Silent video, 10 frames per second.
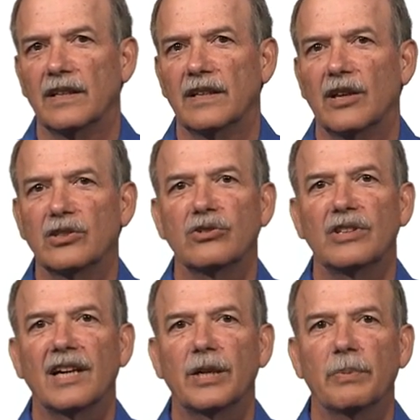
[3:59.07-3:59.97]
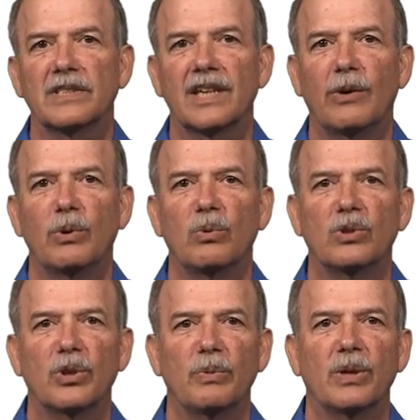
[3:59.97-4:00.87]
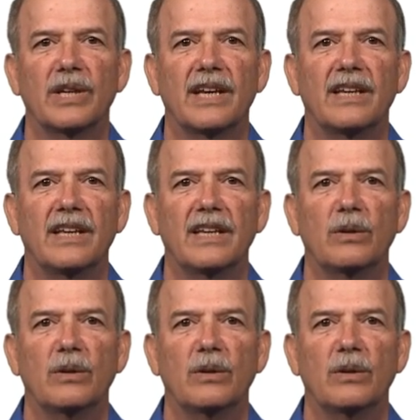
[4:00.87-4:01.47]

It also documents how we will communicate any